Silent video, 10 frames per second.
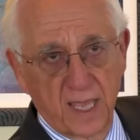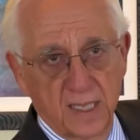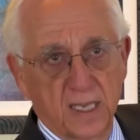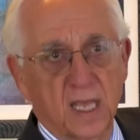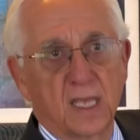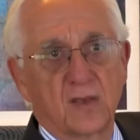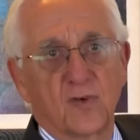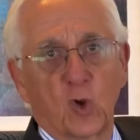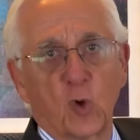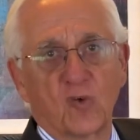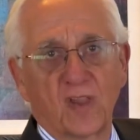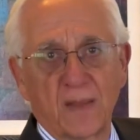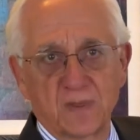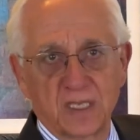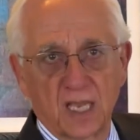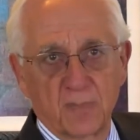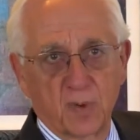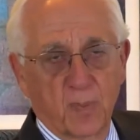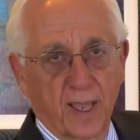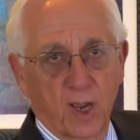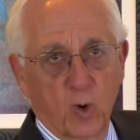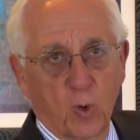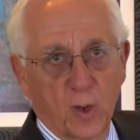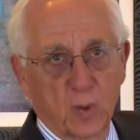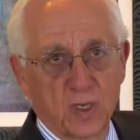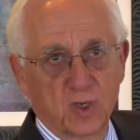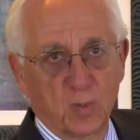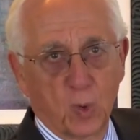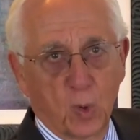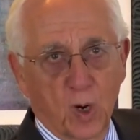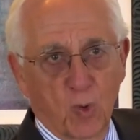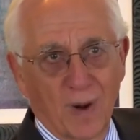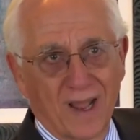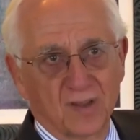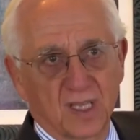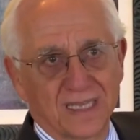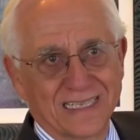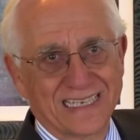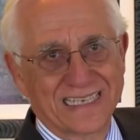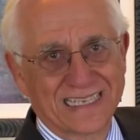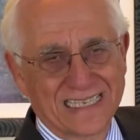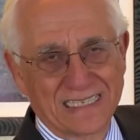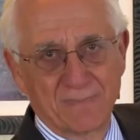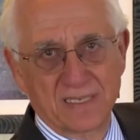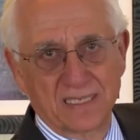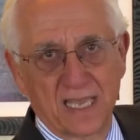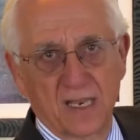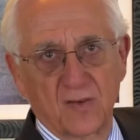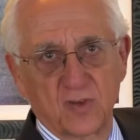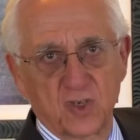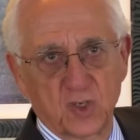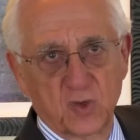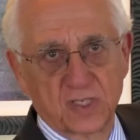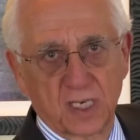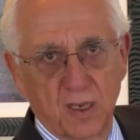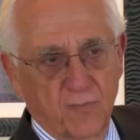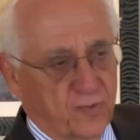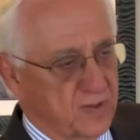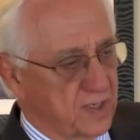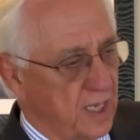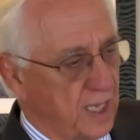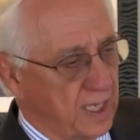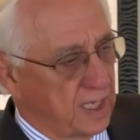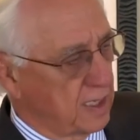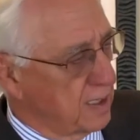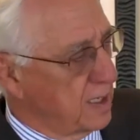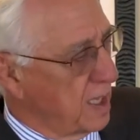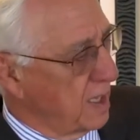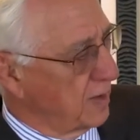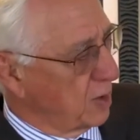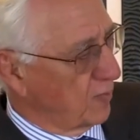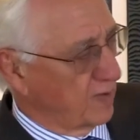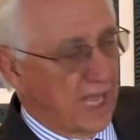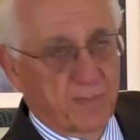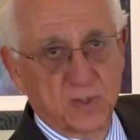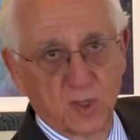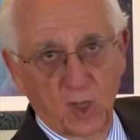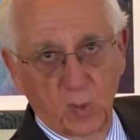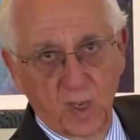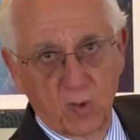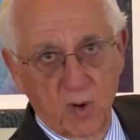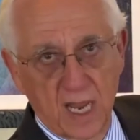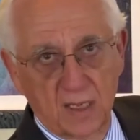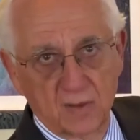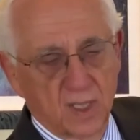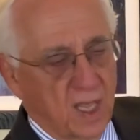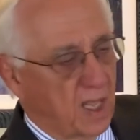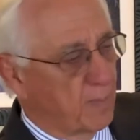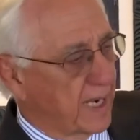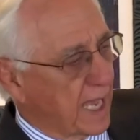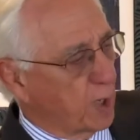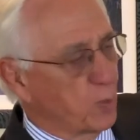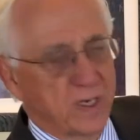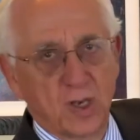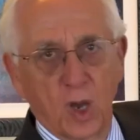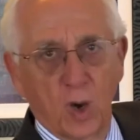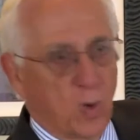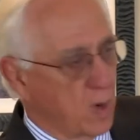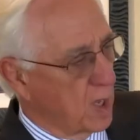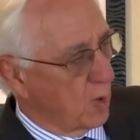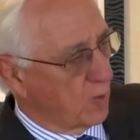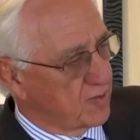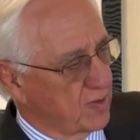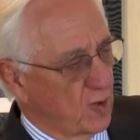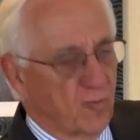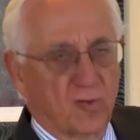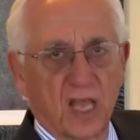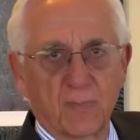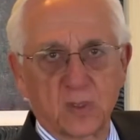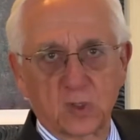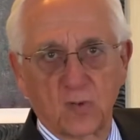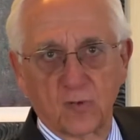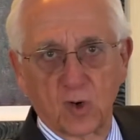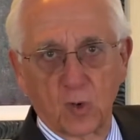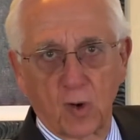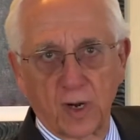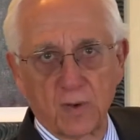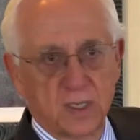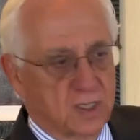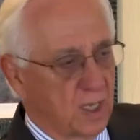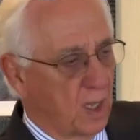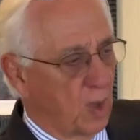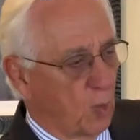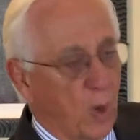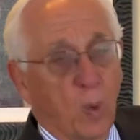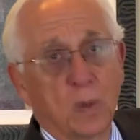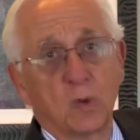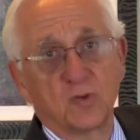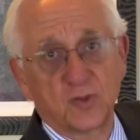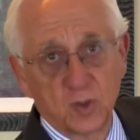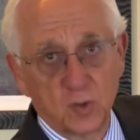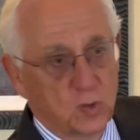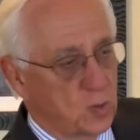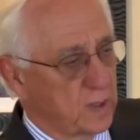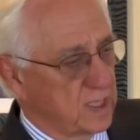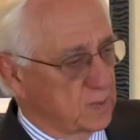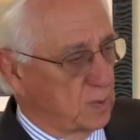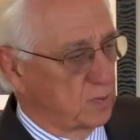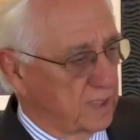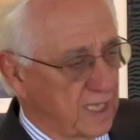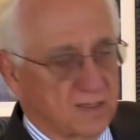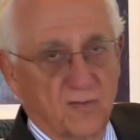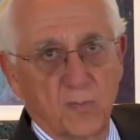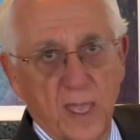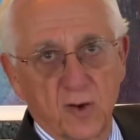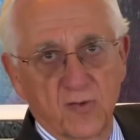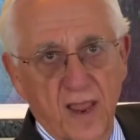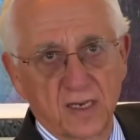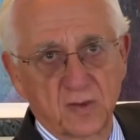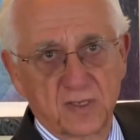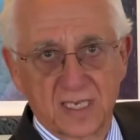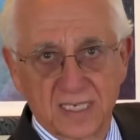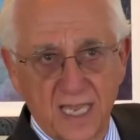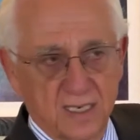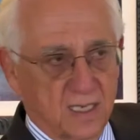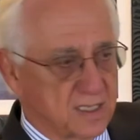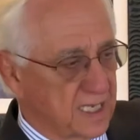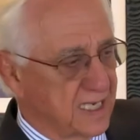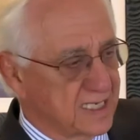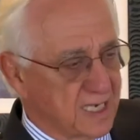band if it overlaps the upper by 1/4 inch or more around at least 60% of the shoe circumference. Here, the overlap is all the way around, but how do we know whether the overlap is over 1/4 inch? What we will do is we'll get the manufacturer to send us a